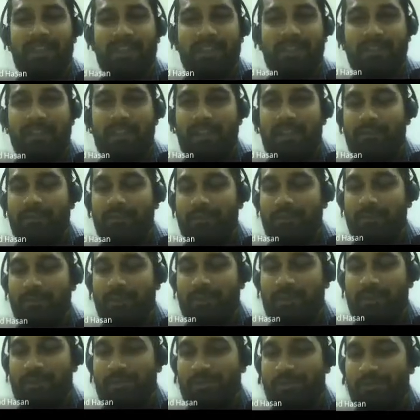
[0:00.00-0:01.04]
Thank you for,
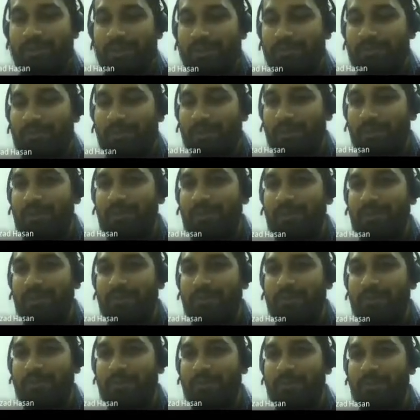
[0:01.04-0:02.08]
but you should have
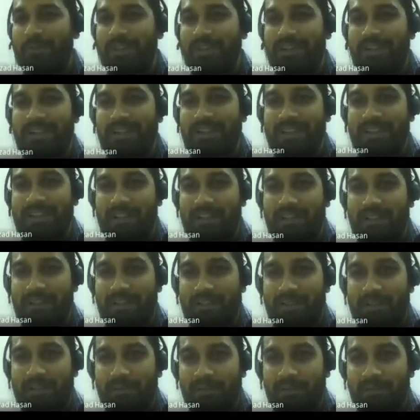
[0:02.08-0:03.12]
told me
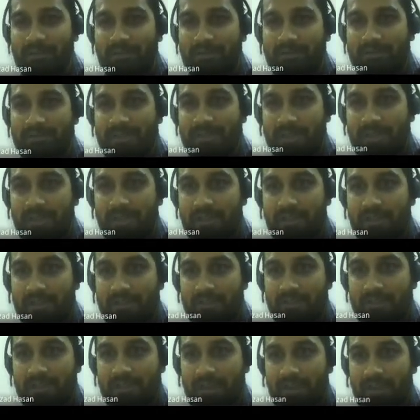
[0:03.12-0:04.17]
earlier. I was not checking the
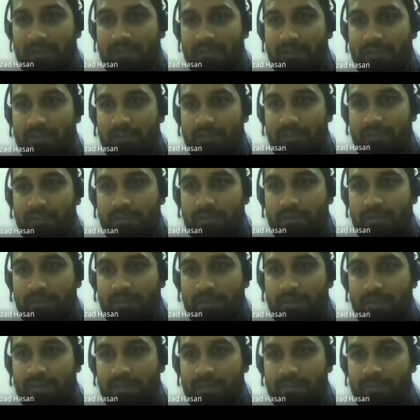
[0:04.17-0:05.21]
chat. So was
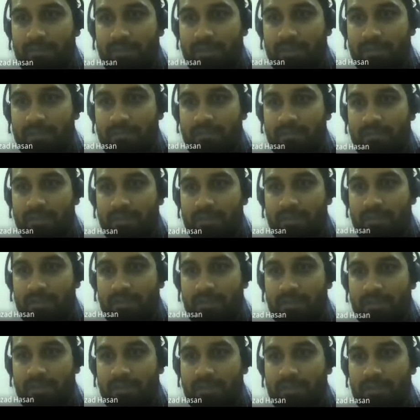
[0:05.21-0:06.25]
there something over
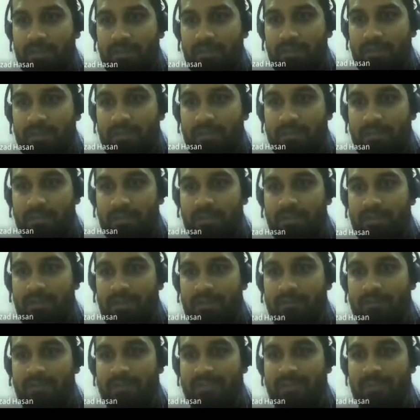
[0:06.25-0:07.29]
here? Okay, there
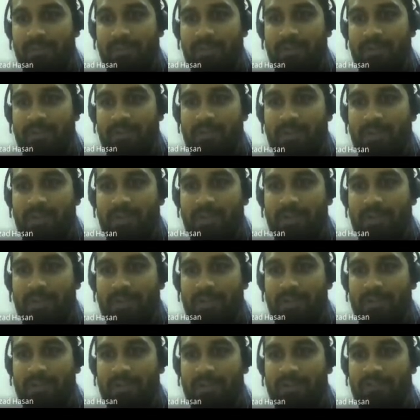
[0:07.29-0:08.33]
was something over
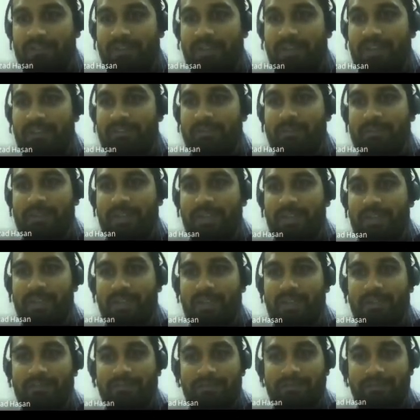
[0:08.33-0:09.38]
here in the chat, so
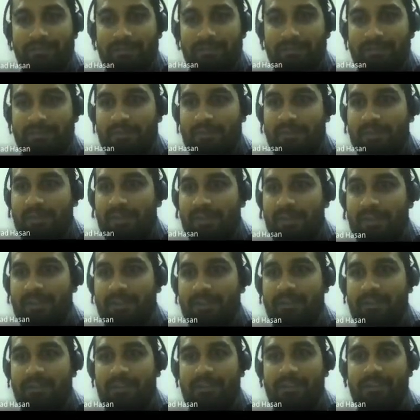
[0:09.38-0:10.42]
I
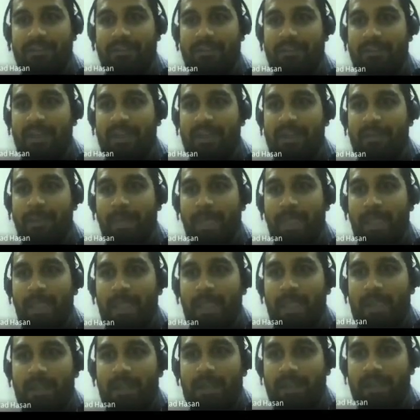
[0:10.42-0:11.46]
didn't see that.
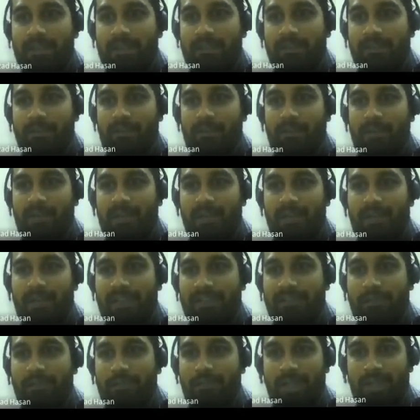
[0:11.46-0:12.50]
Okay, so
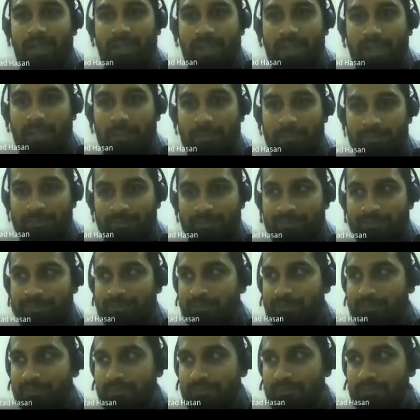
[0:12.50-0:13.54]
let's do that again.
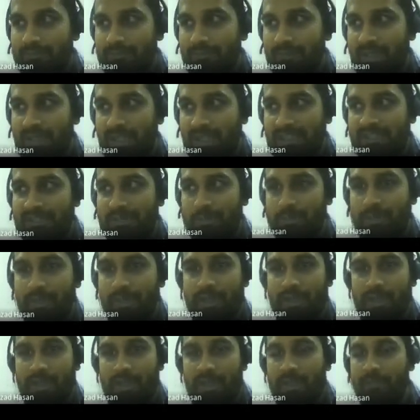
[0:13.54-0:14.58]
Let's do
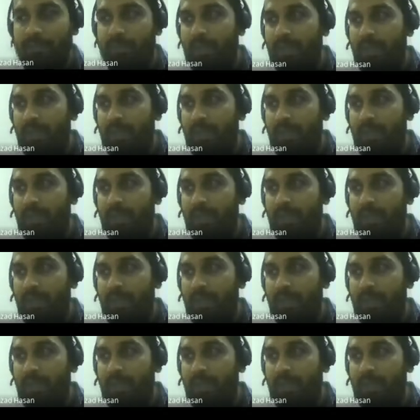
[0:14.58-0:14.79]
that again.